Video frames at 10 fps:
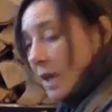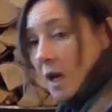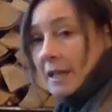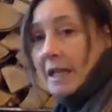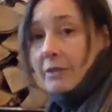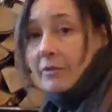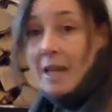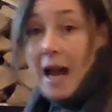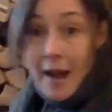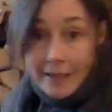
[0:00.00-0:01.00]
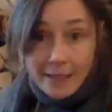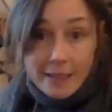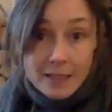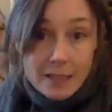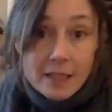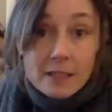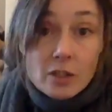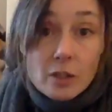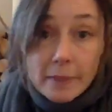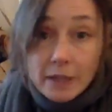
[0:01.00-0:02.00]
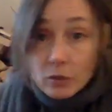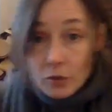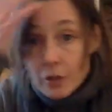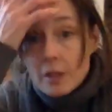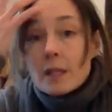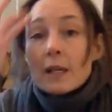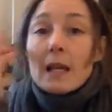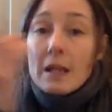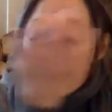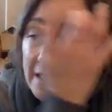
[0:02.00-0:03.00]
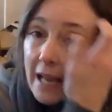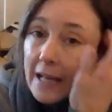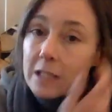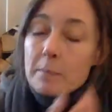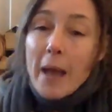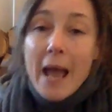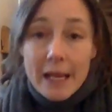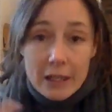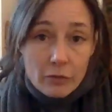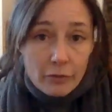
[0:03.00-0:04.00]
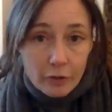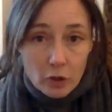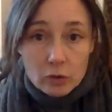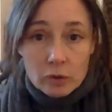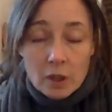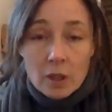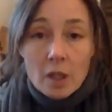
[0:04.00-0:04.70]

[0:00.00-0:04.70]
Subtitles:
and even ice is going to be good. If it gets painful